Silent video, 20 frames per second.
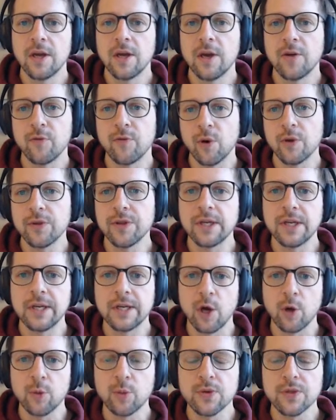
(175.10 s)
If all the in and
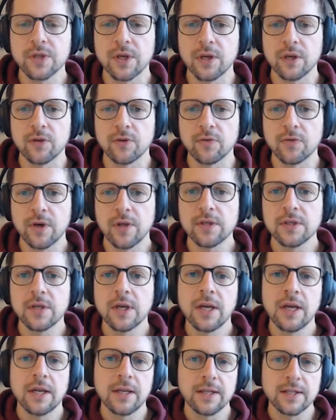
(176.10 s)
outputs are defined,
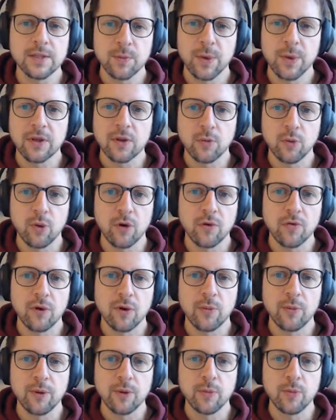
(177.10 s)
let's make the workflow
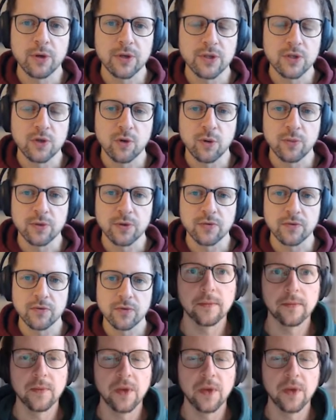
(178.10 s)
a bit more descriptive.